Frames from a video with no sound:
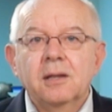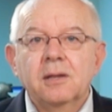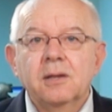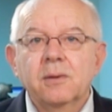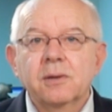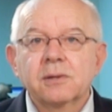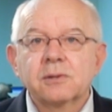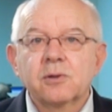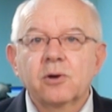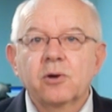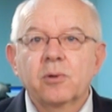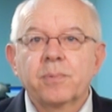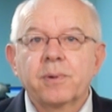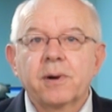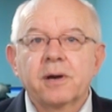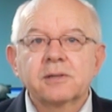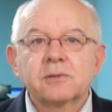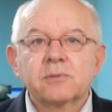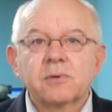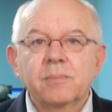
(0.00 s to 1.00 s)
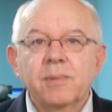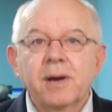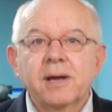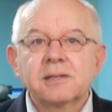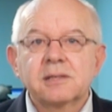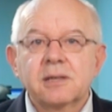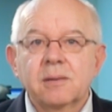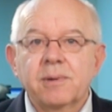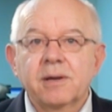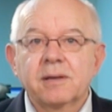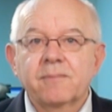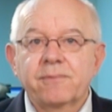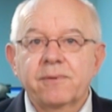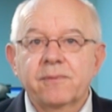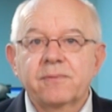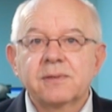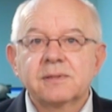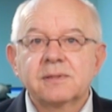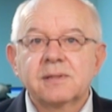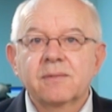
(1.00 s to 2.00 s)
The US oil price remains at about
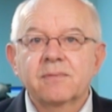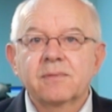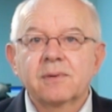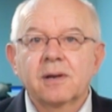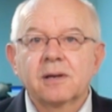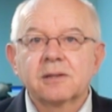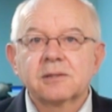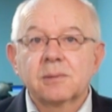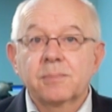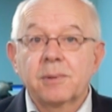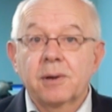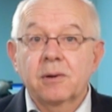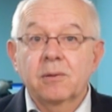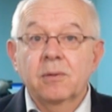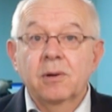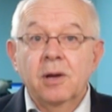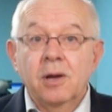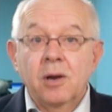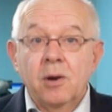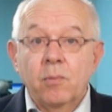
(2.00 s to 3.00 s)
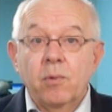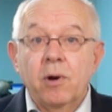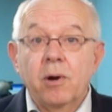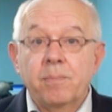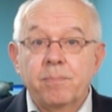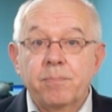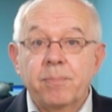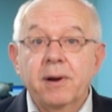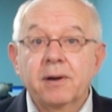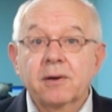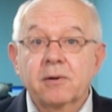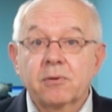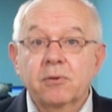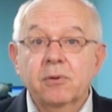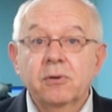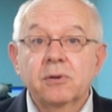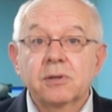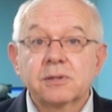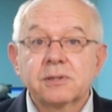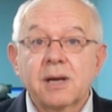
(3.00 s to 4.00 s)
$57 a barrel, while Brent
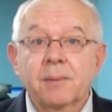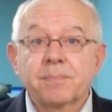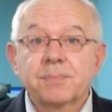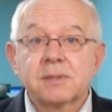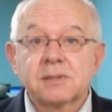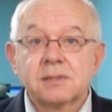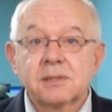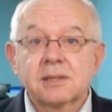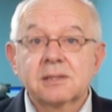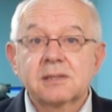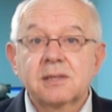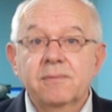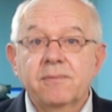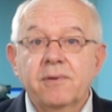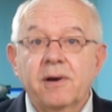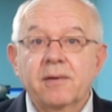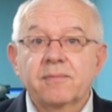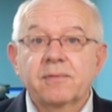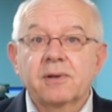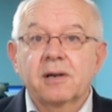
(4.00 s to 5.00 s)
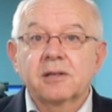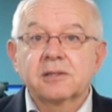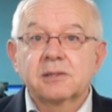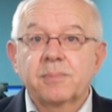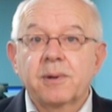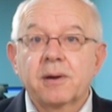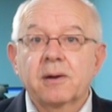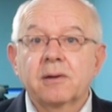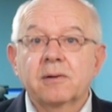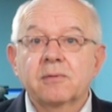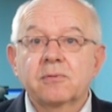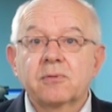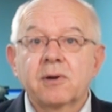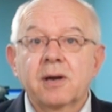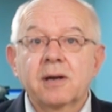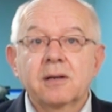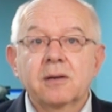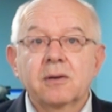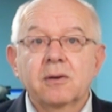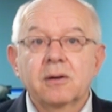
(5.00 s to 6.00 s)
crude is up to $65 a barrel in
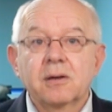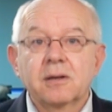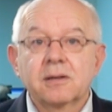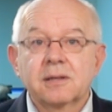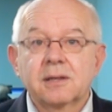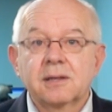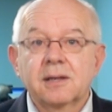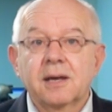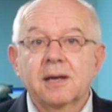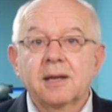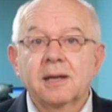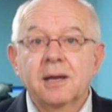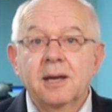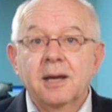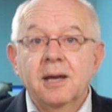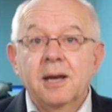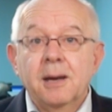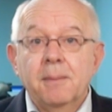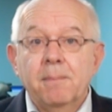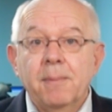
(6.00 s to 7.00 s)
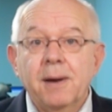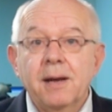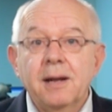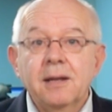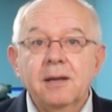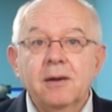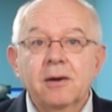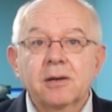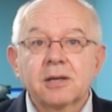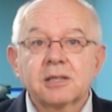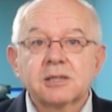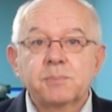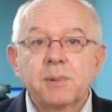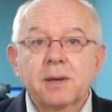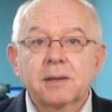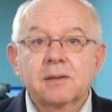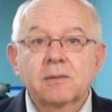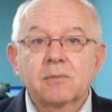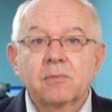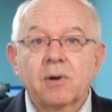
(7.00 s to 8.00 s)
trading earlier today, mainly on
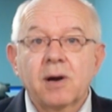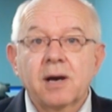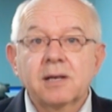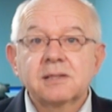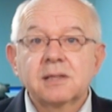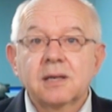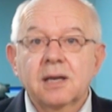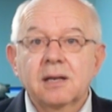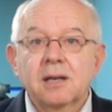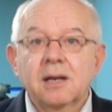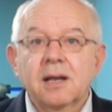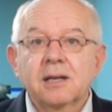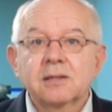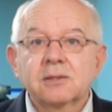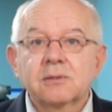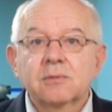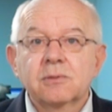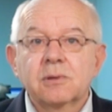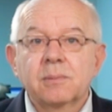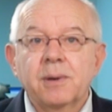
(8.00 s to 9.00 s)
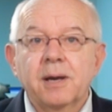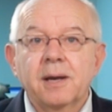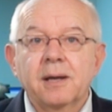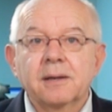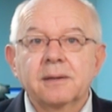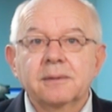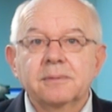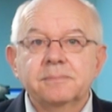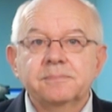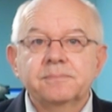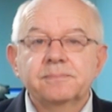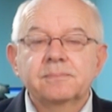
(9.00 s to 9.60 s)
expected rising international demand.